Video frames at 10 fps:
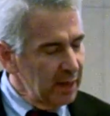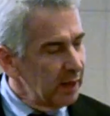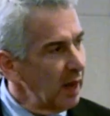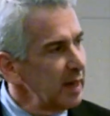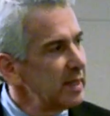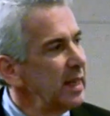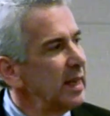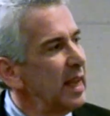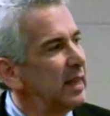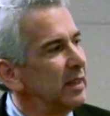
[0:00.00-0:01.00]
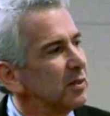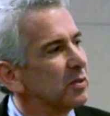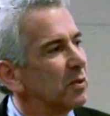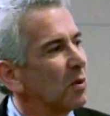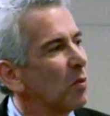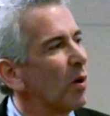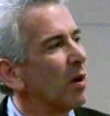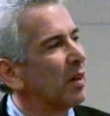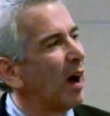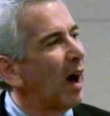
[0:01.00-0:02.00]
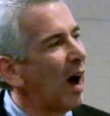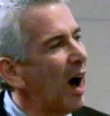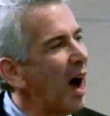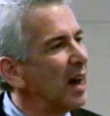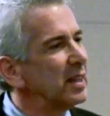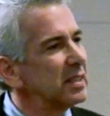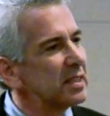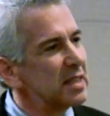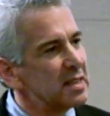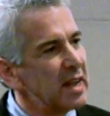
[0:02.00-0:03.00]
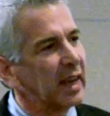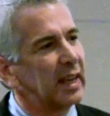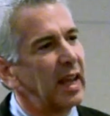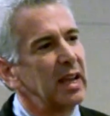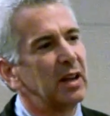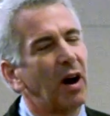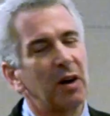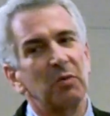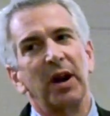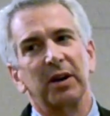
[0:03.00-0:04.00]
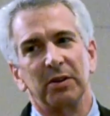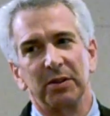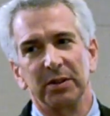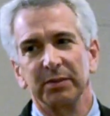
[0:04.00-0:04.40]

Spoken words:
The 1980s were the hottest decade on record